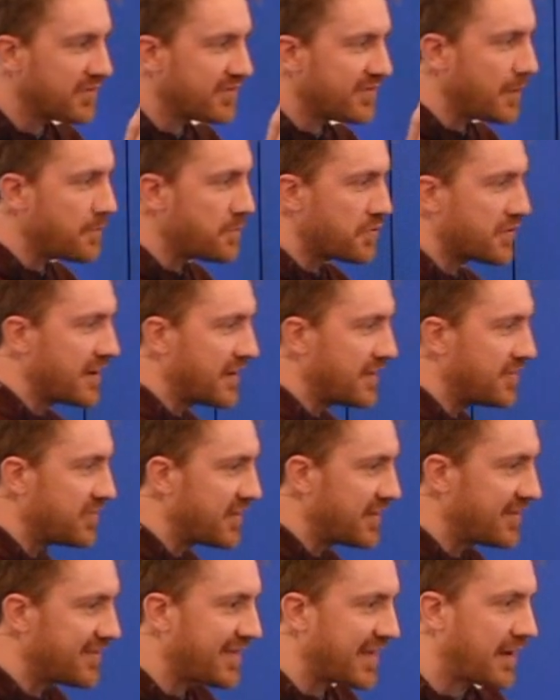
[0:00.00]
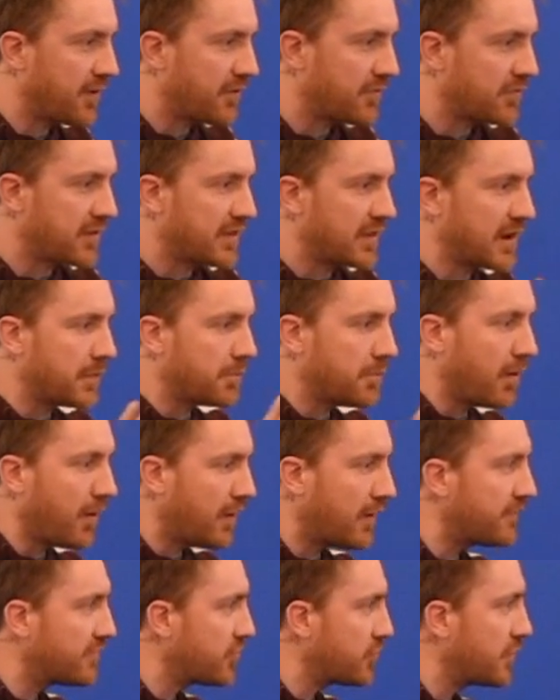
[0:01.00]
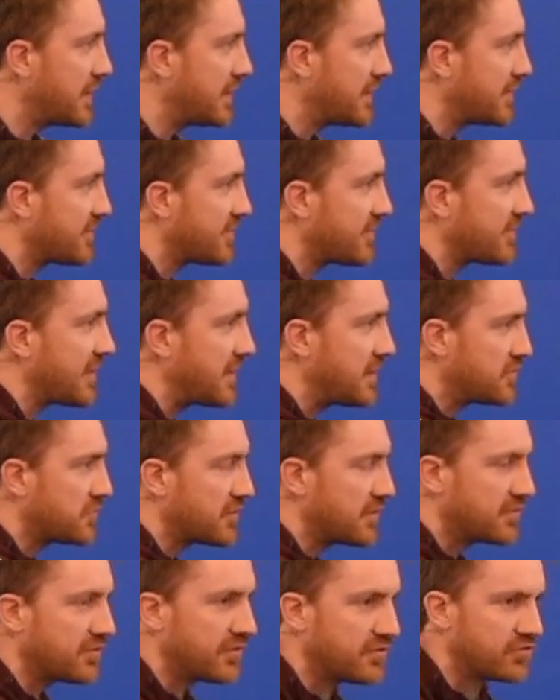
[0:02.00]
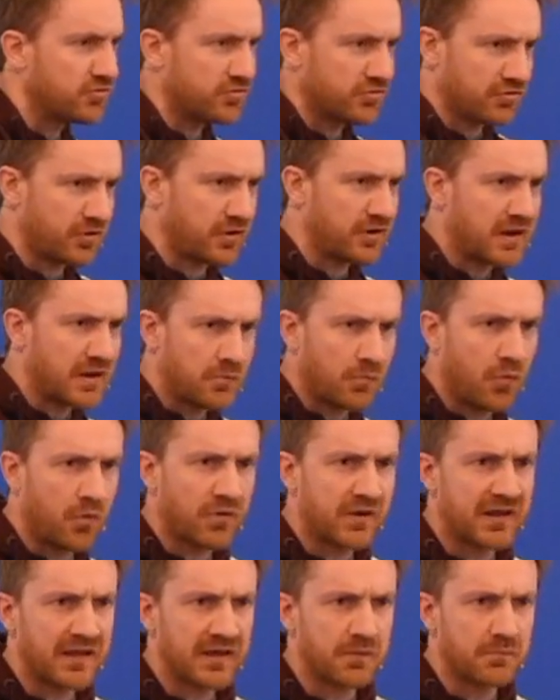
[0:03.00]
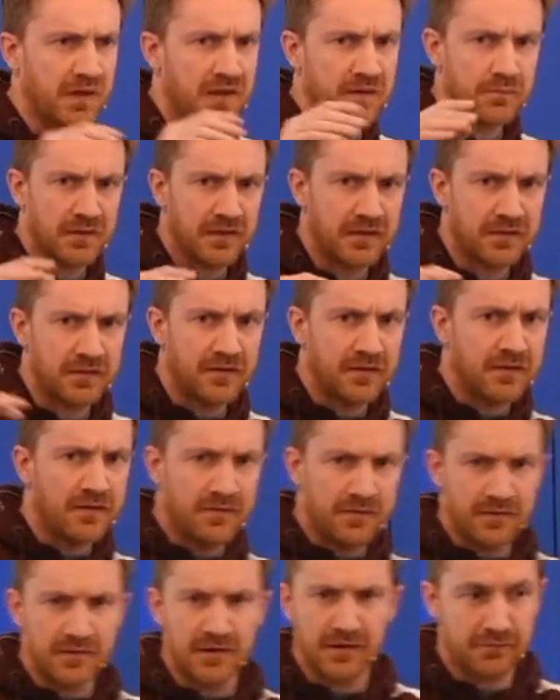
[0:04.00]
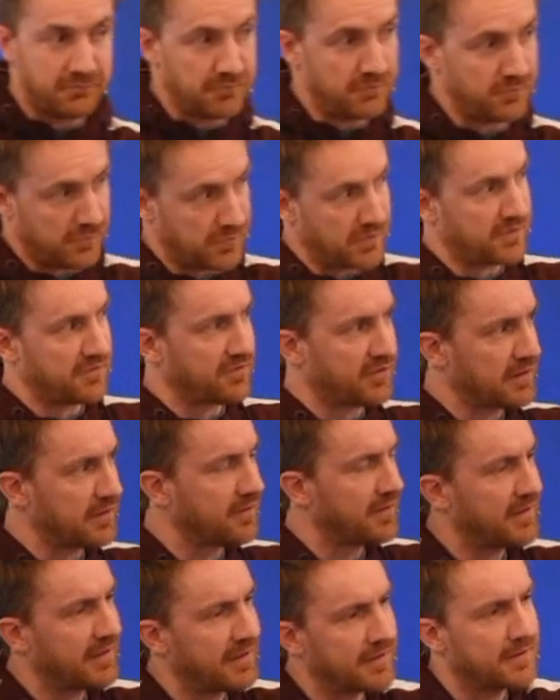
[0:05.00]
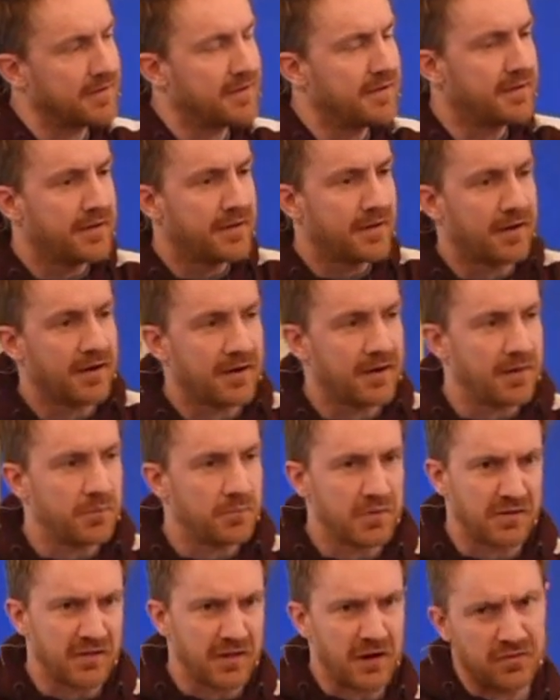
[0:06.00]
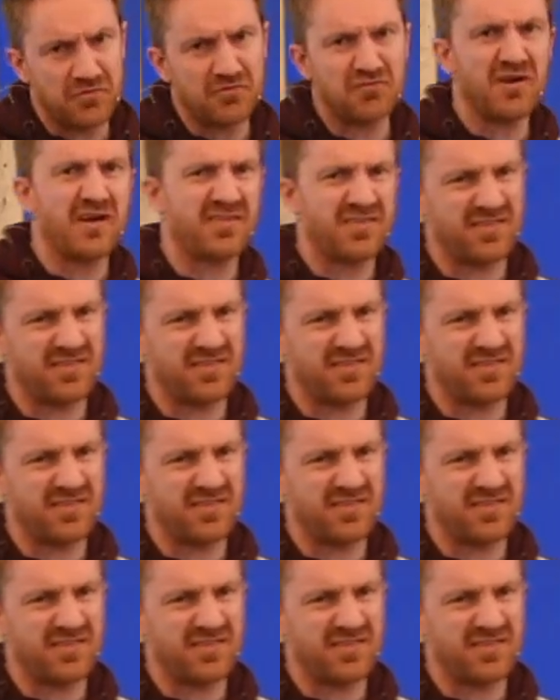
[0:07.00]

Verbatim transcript: the, the Sunday morning and maybe, you know, Wednesday night, and, uh, but, you know, the rest is kind of secular, and when you're in your, in your job,